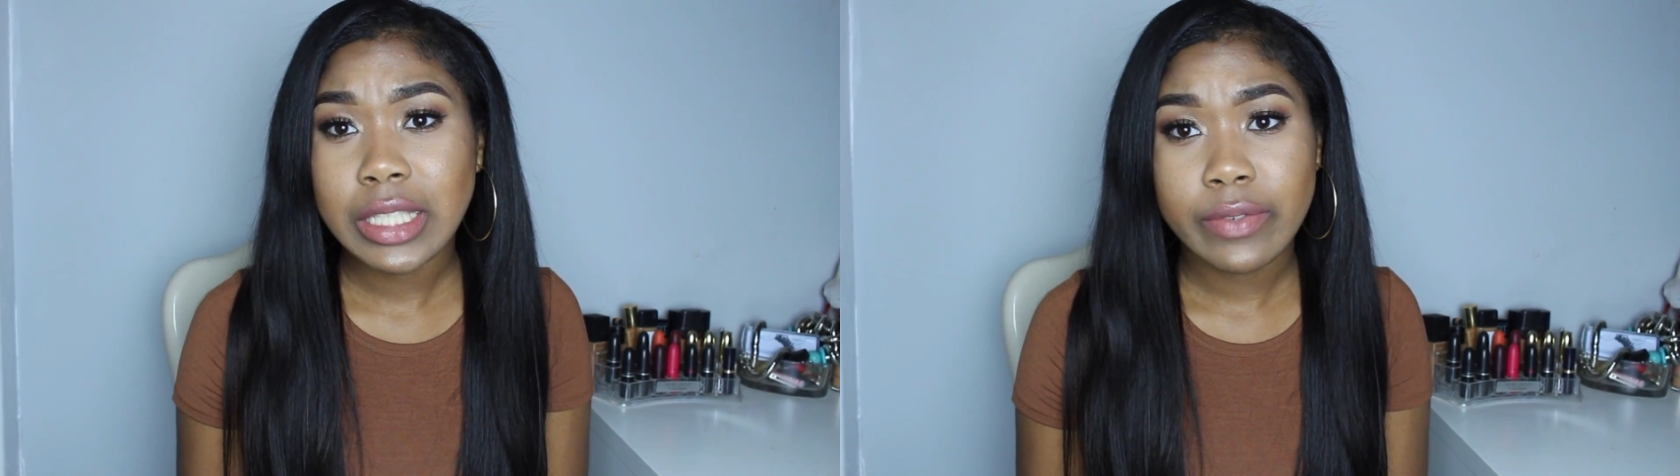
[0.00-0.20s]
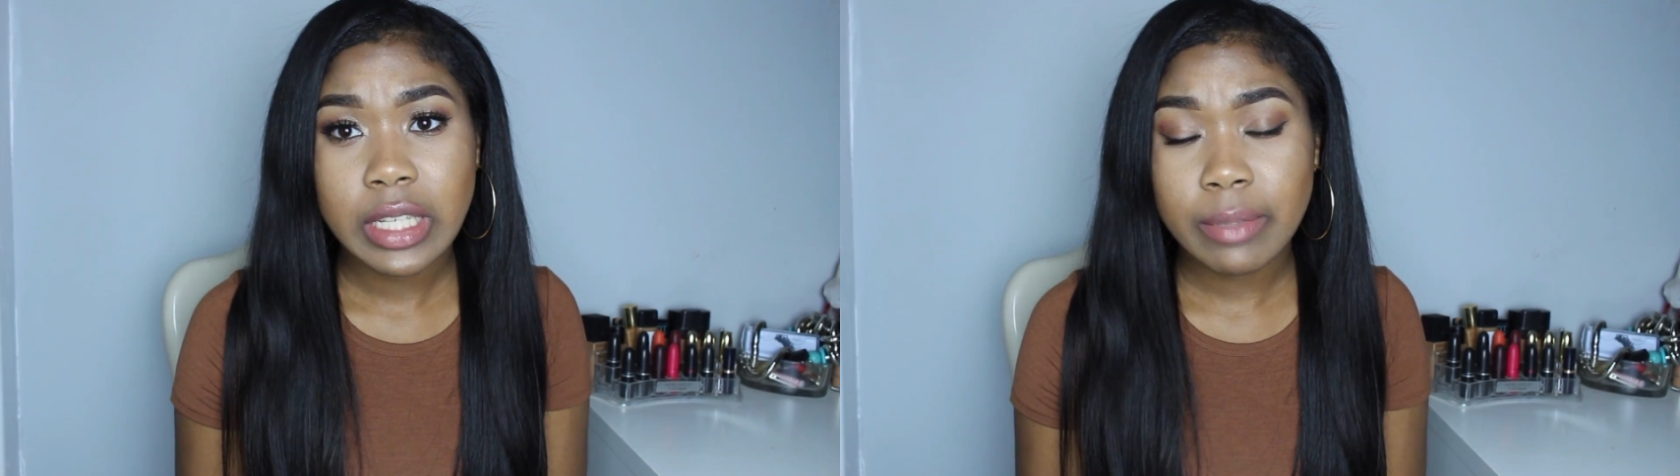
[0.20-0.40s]

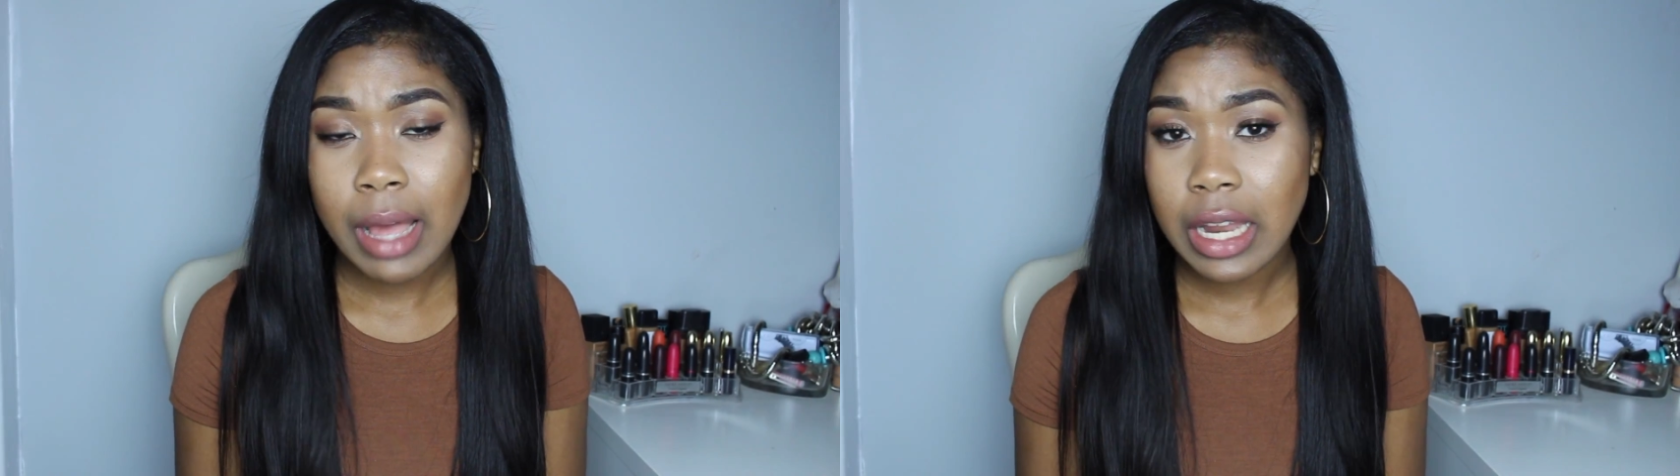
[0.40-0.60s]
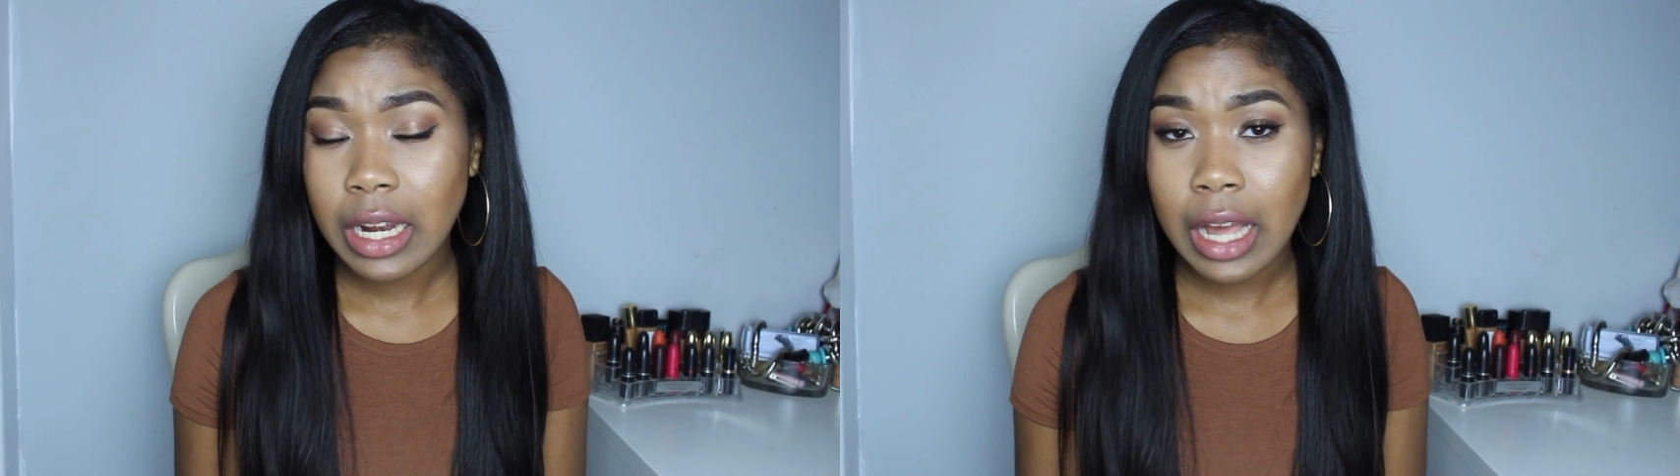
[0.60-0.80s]
to
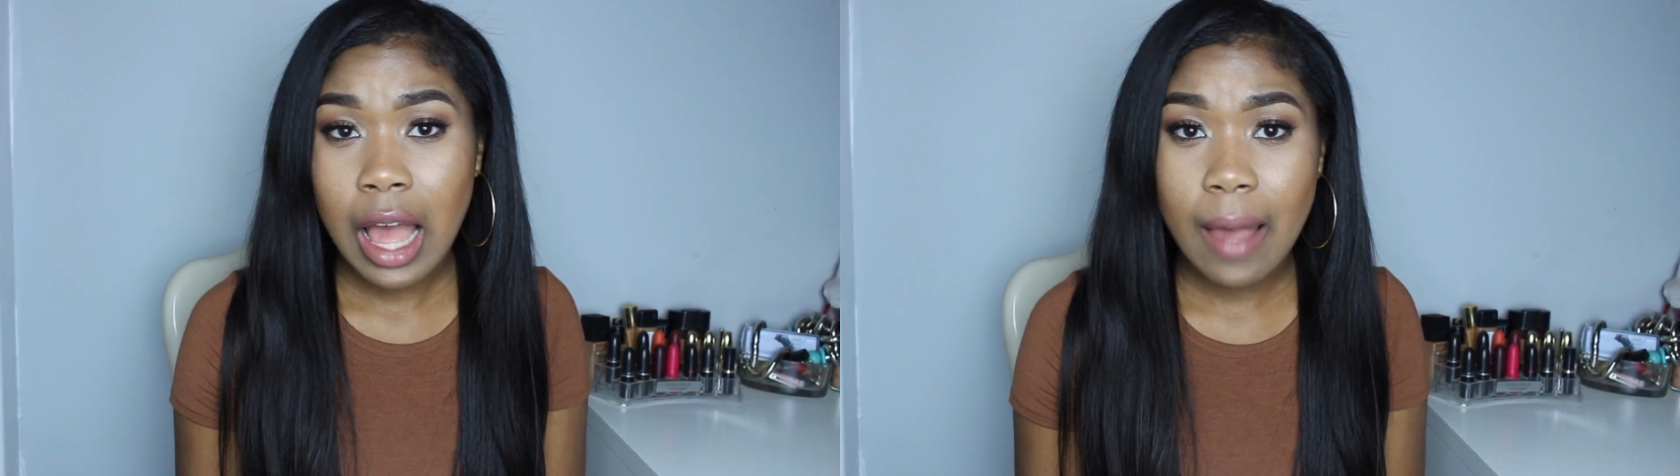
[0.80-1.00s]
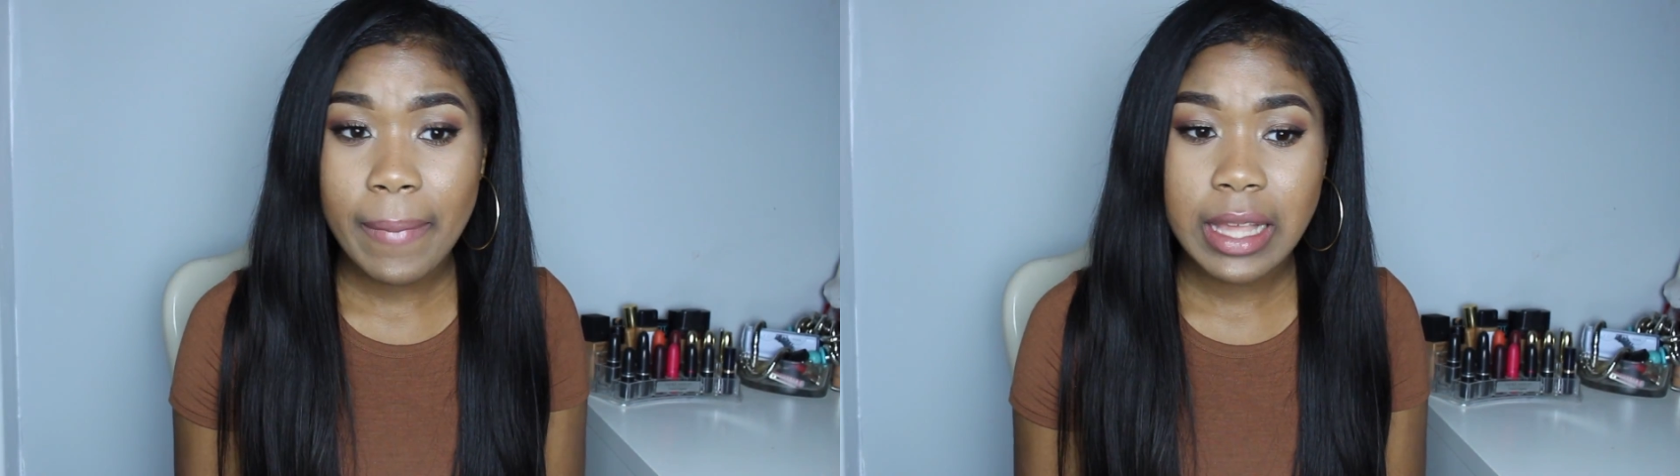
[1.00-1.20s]
respond in the
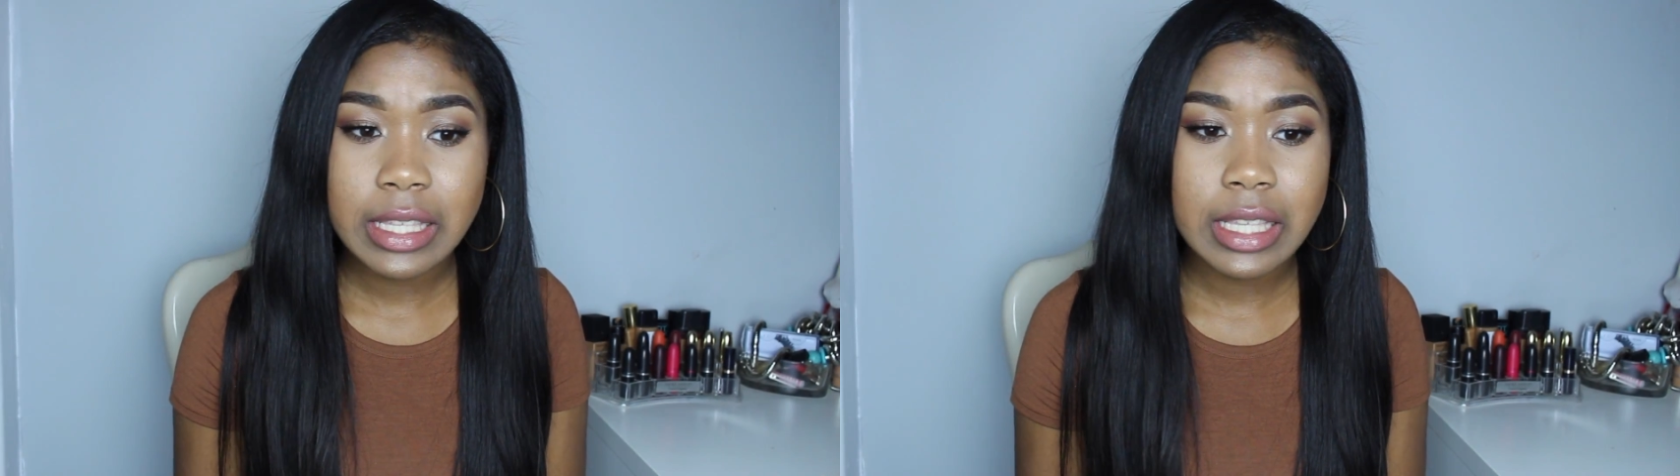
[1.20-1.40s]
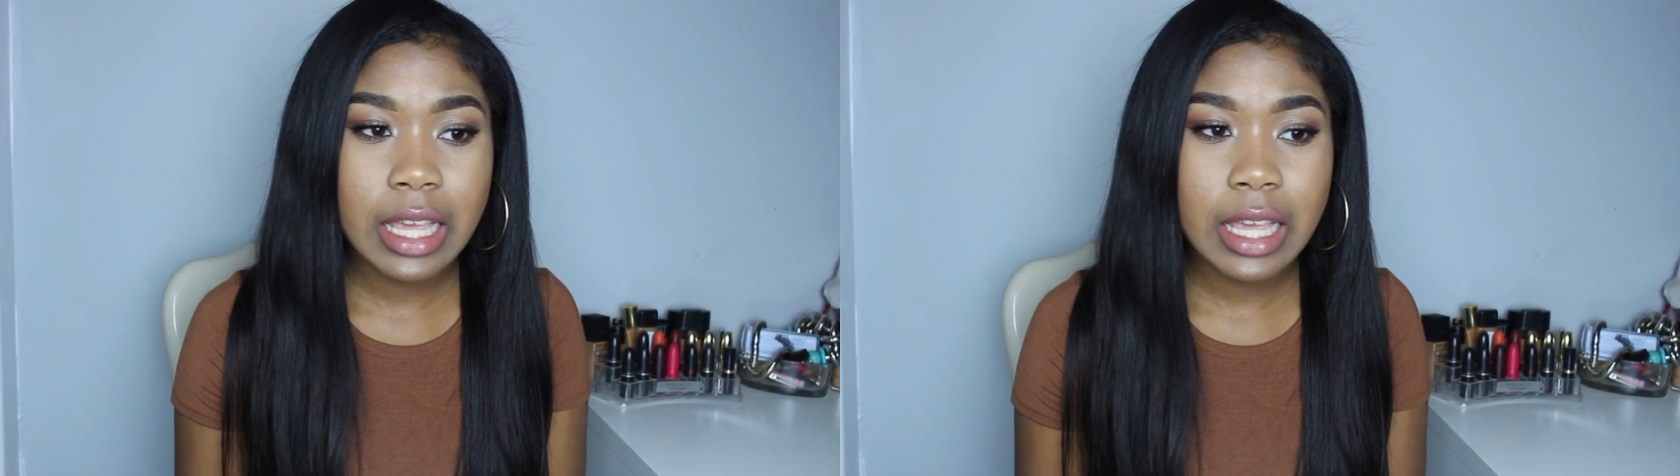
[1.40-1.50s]
comments